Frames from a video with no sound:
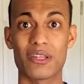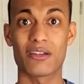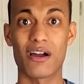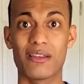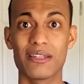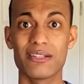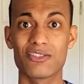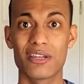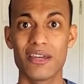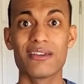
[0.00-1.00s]

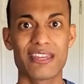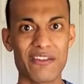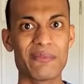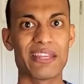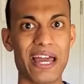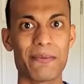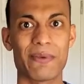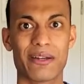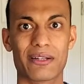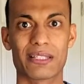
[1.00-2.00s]
college, gave me
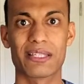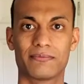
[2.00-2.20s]
nightmares.